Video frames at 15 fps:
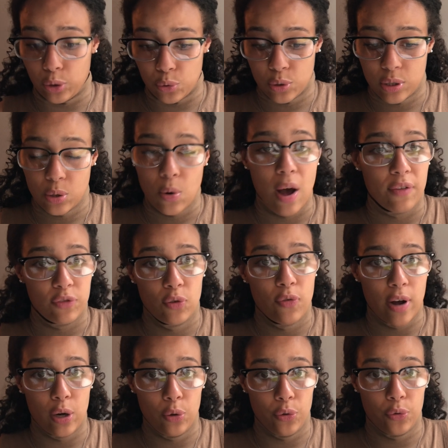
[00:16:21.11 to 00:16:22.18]
You still have to
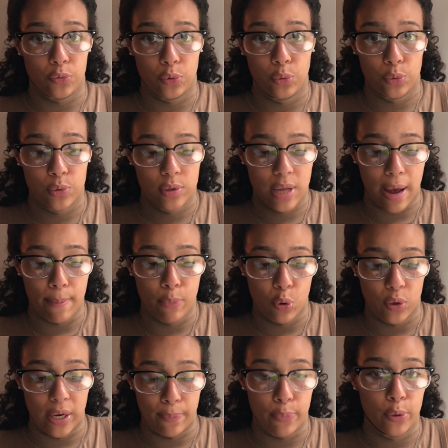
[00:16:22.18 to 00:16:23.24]
follow the rules that
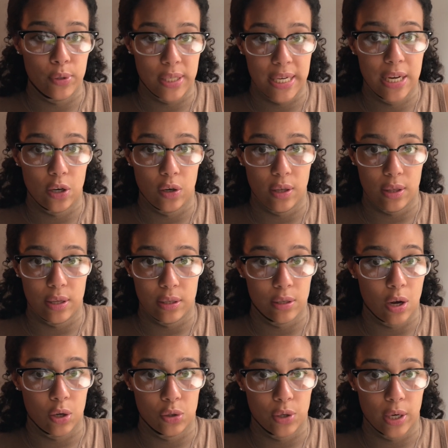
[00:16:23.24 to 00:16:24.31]
MONAT puts here in this
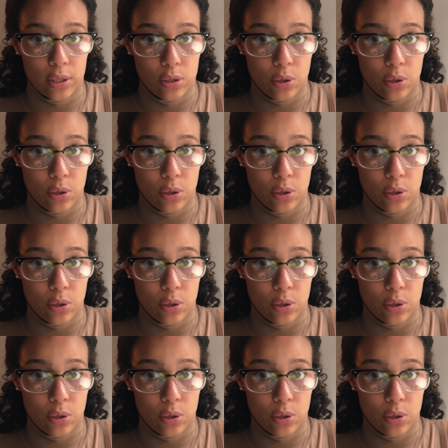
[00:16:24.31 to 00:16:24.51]
contract.